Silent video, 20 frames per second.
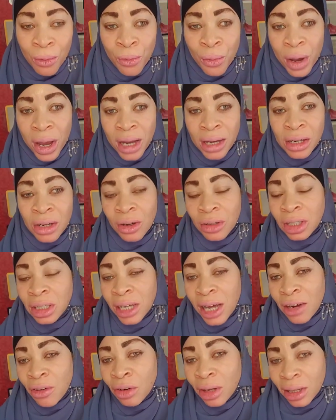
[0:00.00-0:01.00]
when the
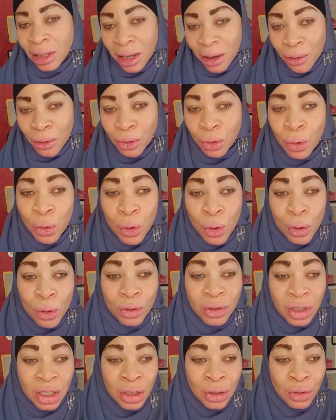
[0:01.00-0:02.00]
oxidized glutathione
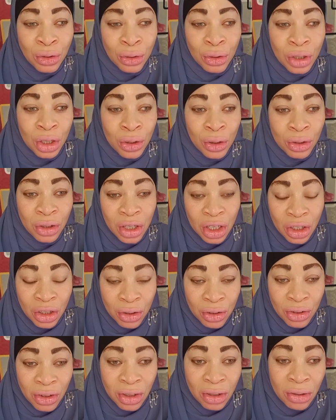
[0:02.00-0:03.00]
goes into the
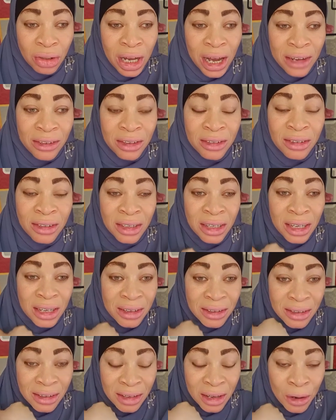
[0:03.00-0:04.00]
cutaneous cell, that's the
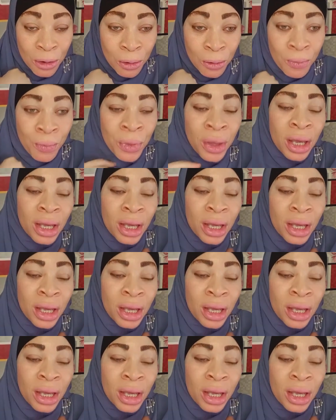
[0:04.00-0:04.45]
skin cell,